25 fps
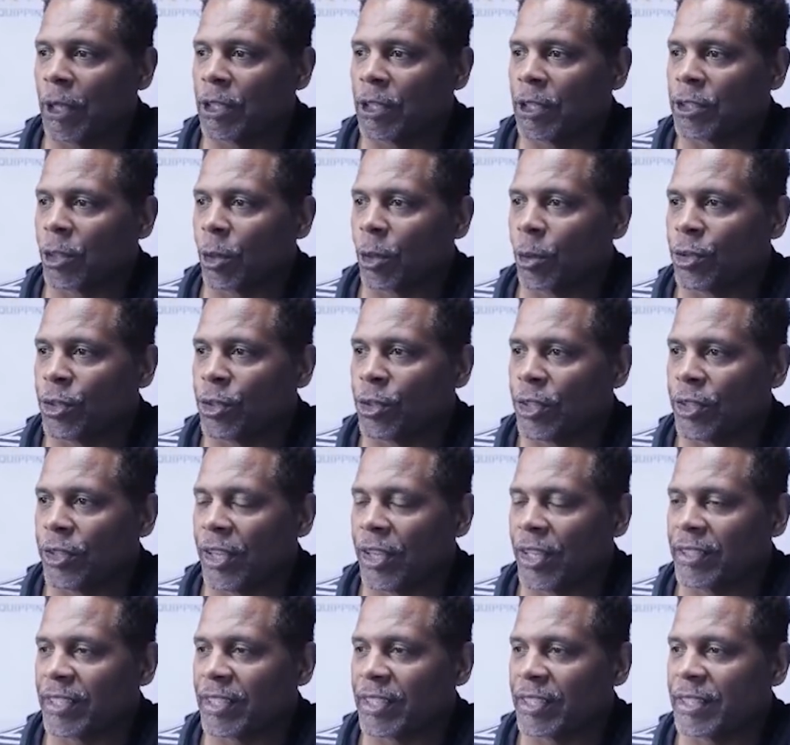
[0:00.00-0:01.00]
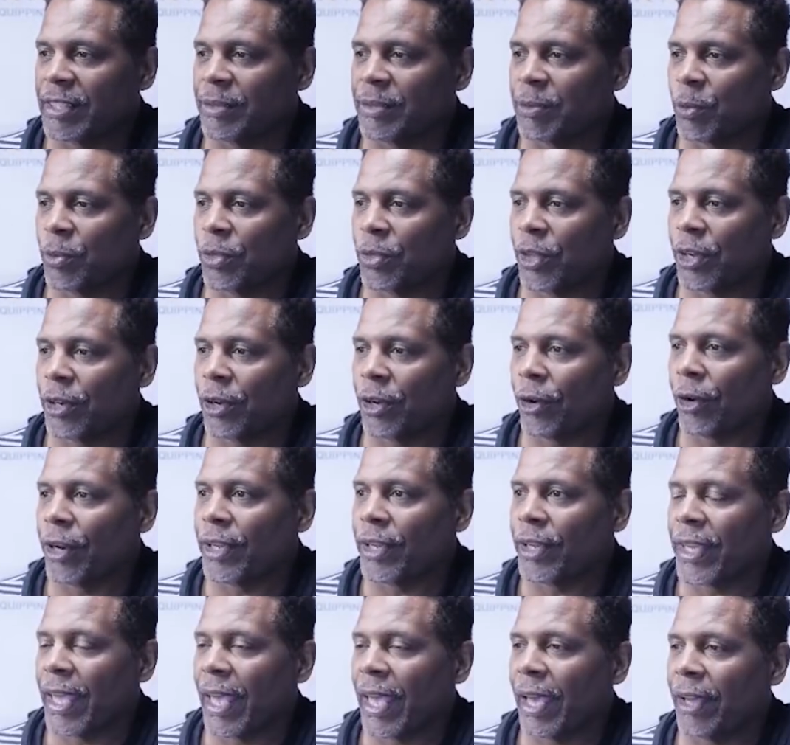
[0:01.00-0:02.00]
So this is the
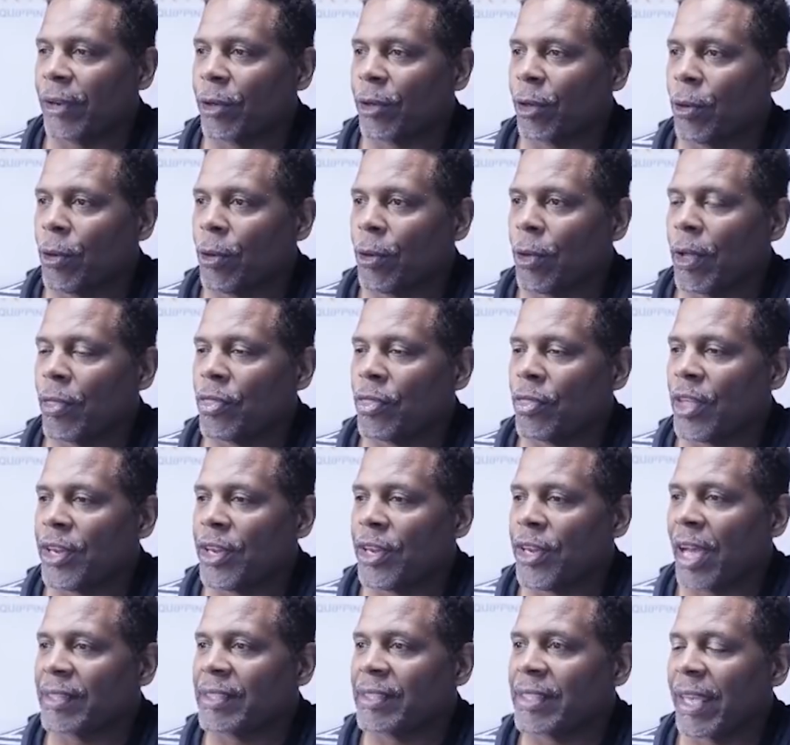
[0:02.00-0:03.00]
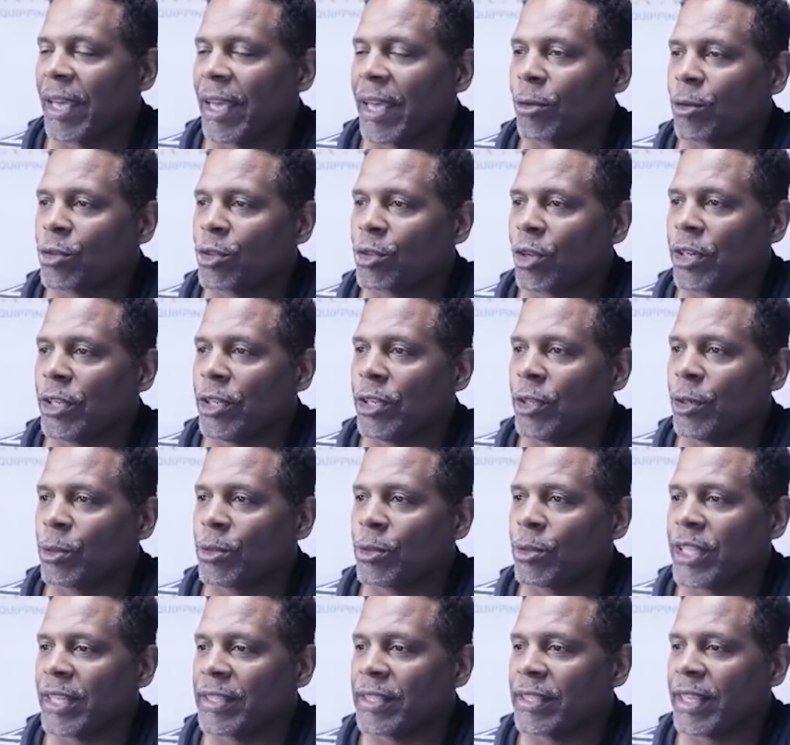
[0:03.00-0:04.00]
current candle. The next candle is going to use
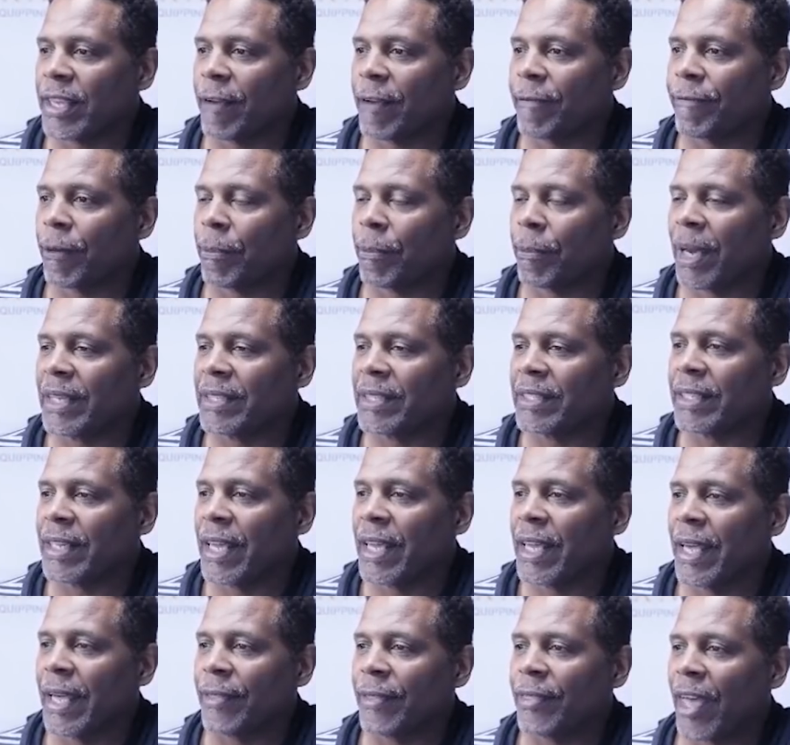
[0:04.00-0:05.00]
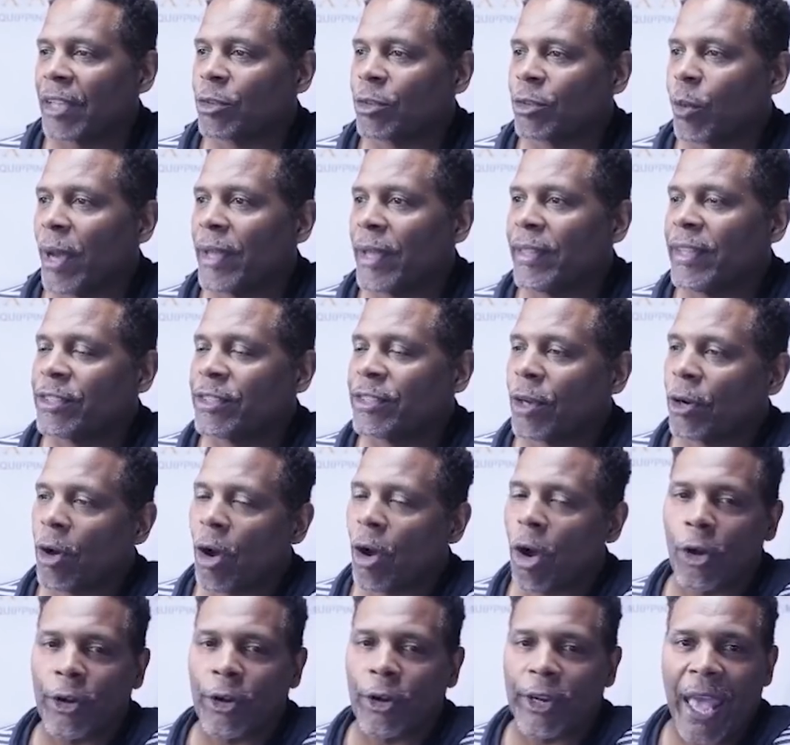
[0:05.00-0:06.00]
this information. That's why these are
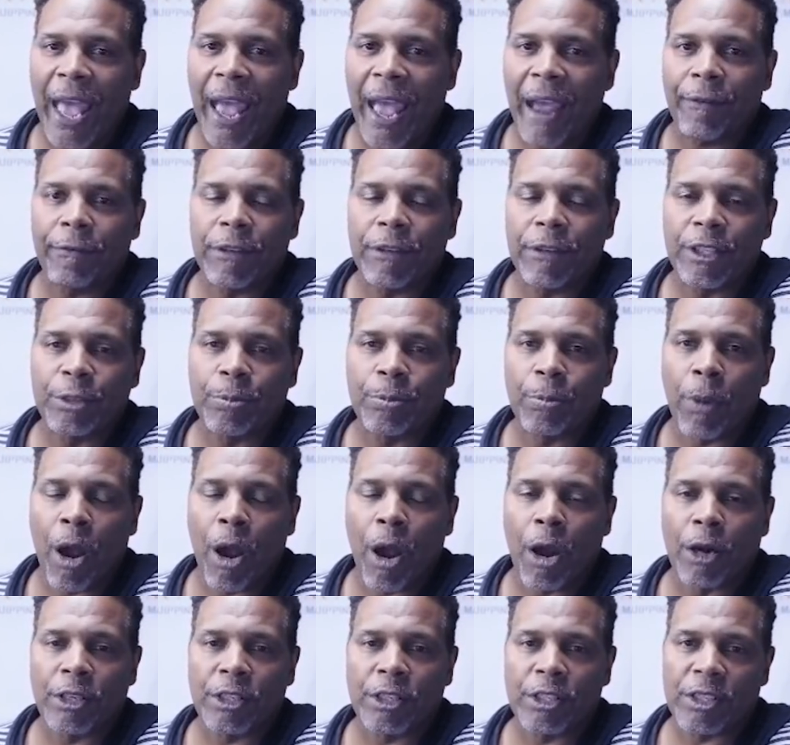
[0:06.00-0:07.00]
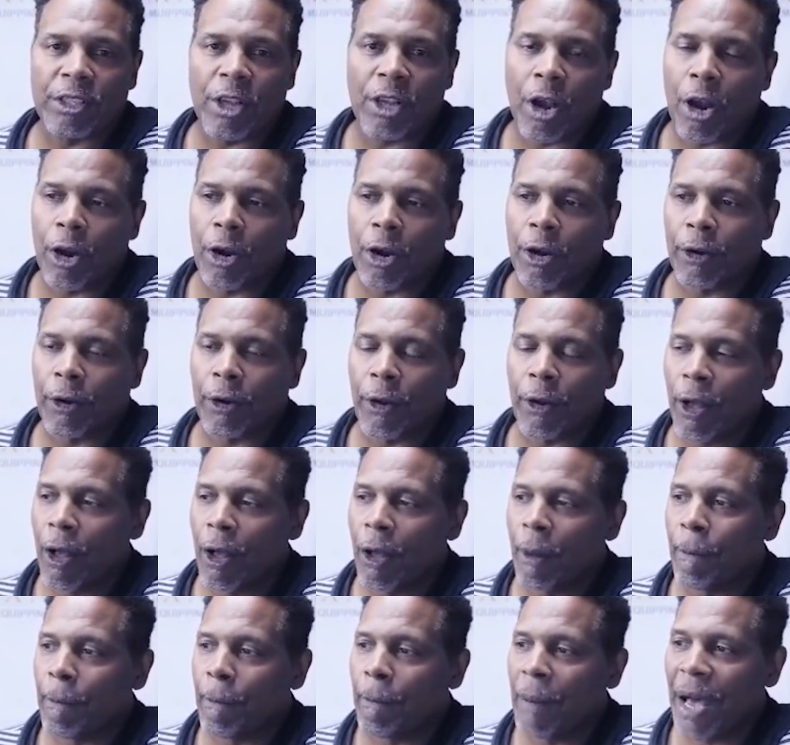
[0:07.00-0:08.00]
called average bars, are
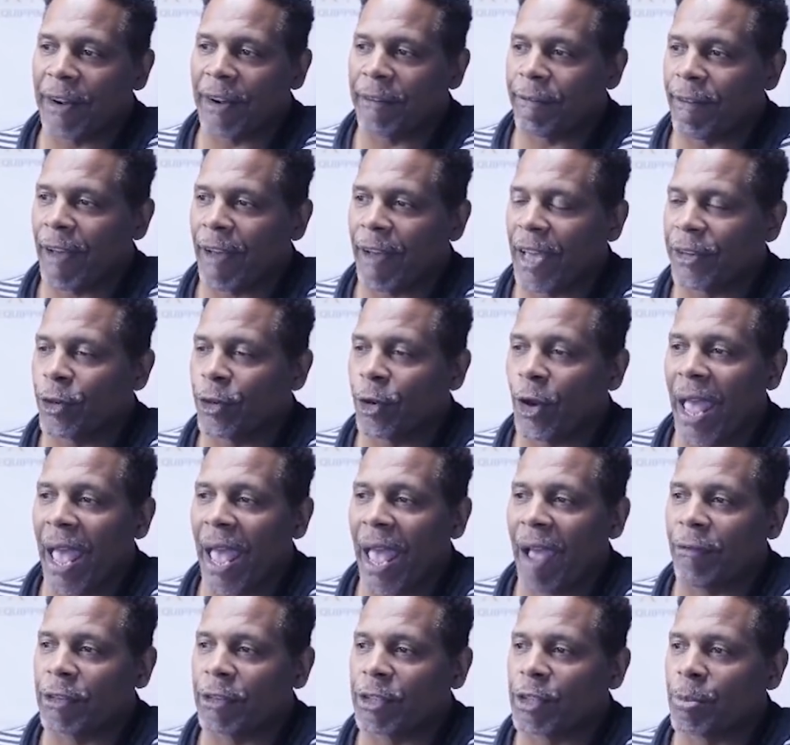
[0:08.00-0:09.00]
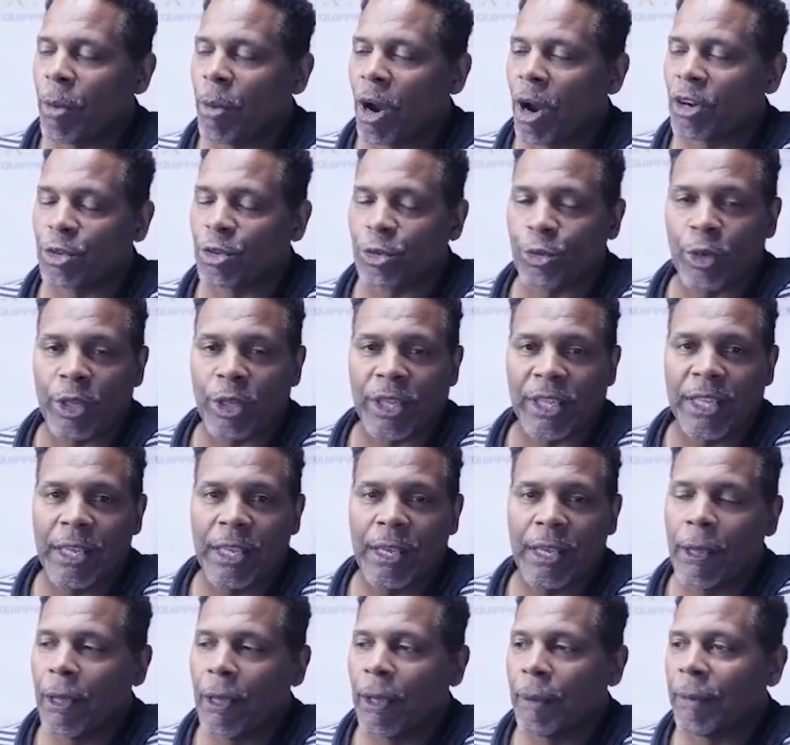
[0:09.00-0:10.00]
modified. They're average bars, really,
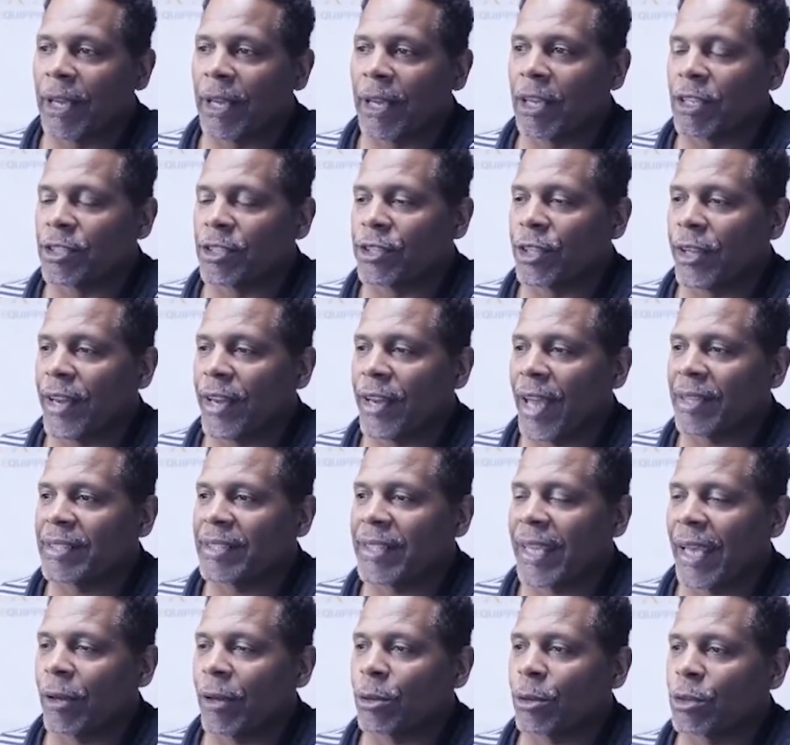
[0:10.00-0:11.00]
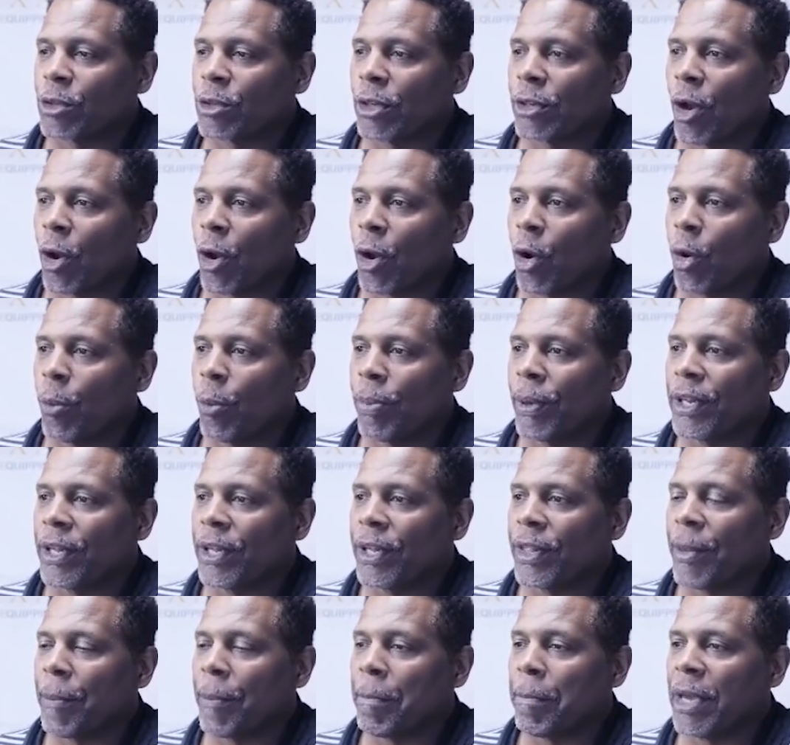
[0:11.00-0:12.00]
because the next candle is going to open in
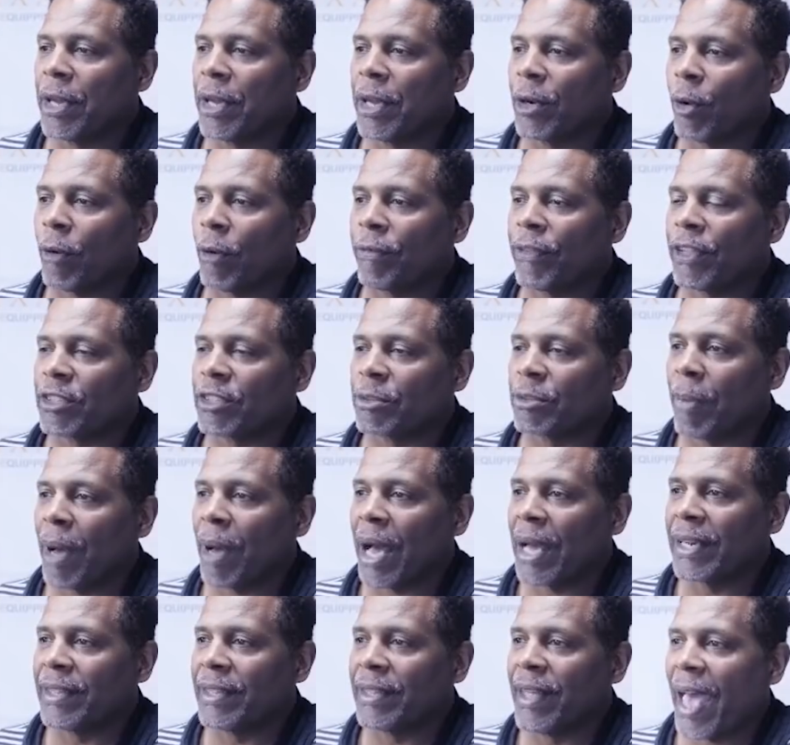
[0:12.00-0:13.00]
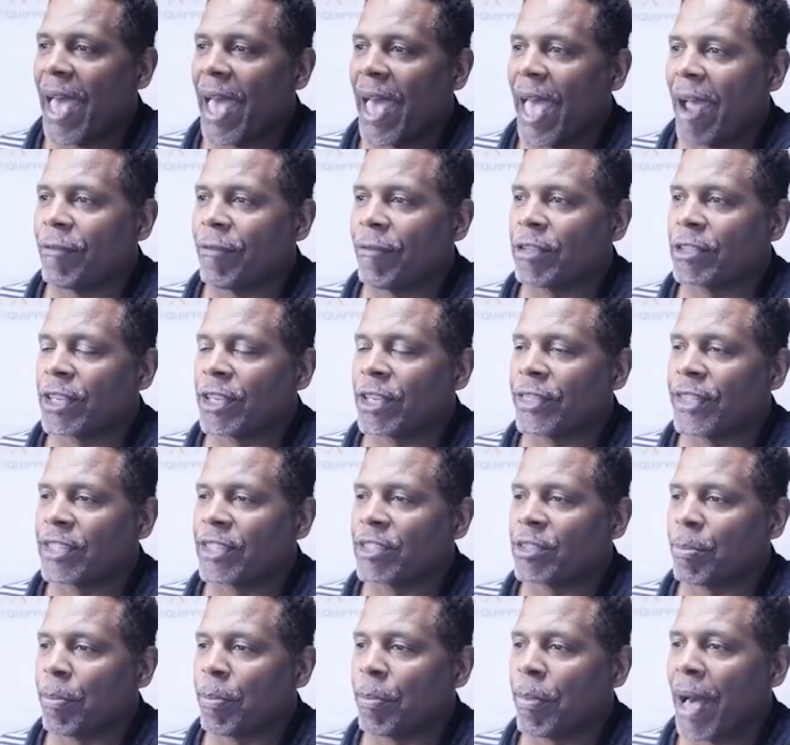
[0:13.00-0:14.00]
the middle of this body, the average of
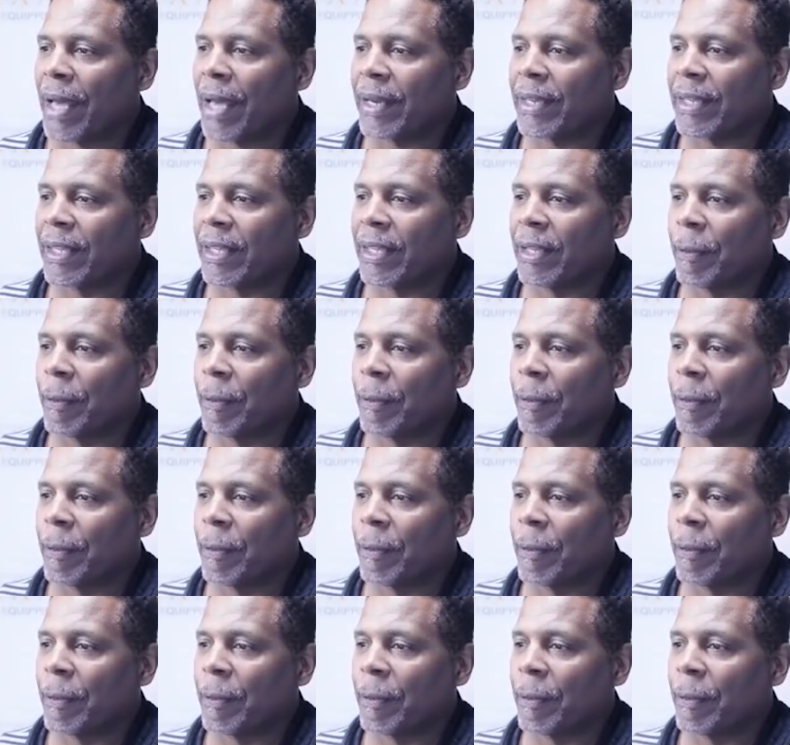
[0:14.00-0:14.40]
this body.